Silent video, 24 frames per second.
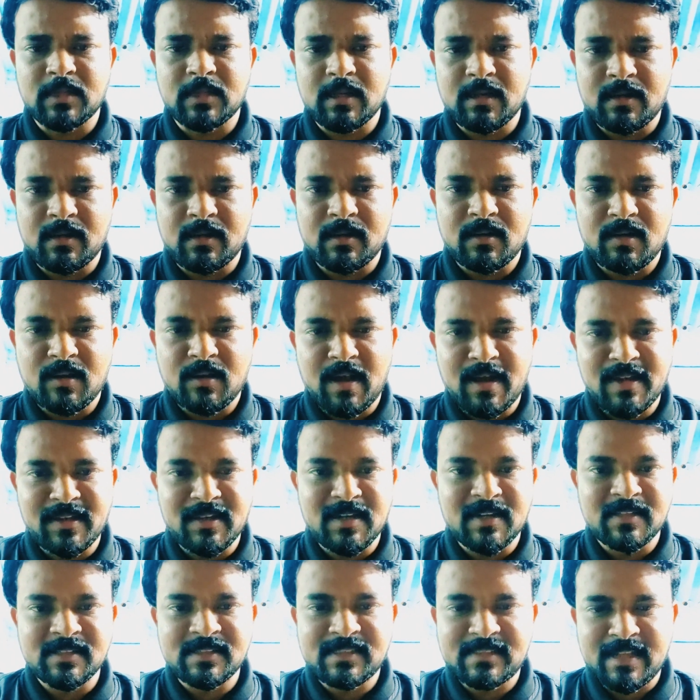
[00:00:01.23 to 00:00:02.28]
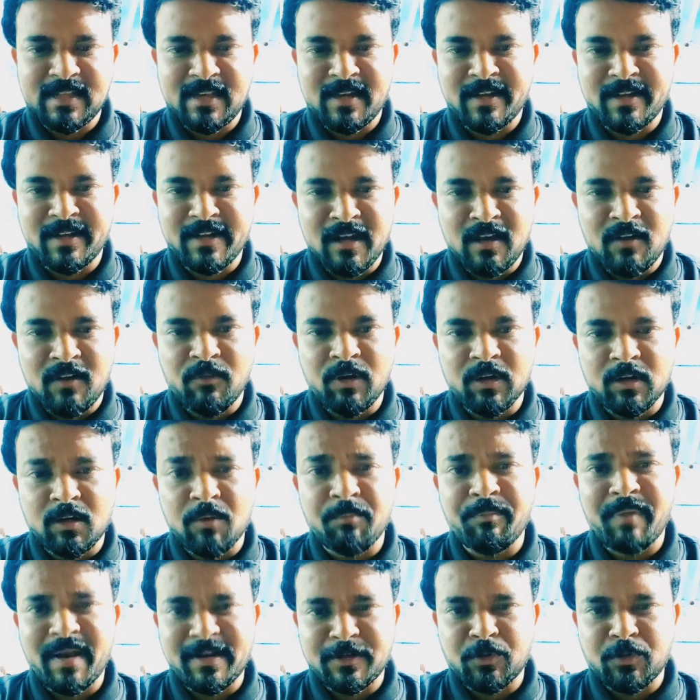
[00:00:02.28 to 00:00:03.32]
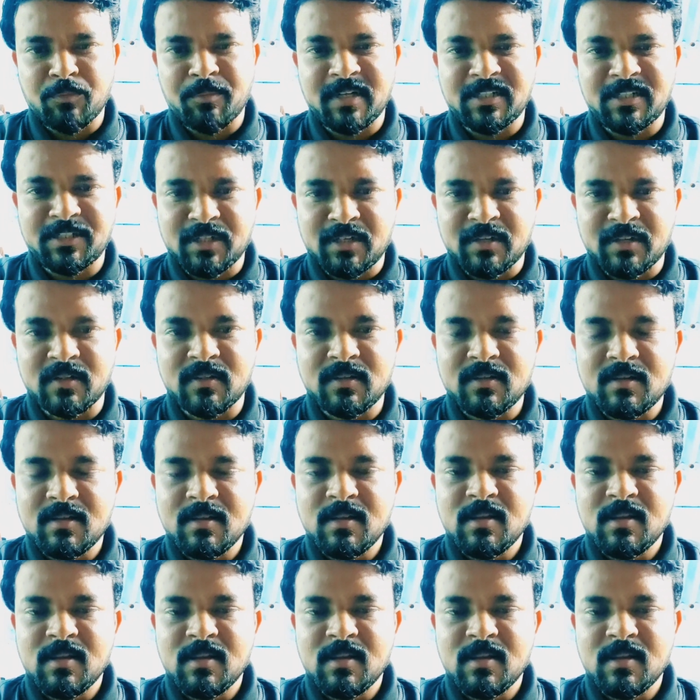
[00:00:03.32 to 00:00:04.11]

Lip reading: Hi guys, and welcome back to my channel.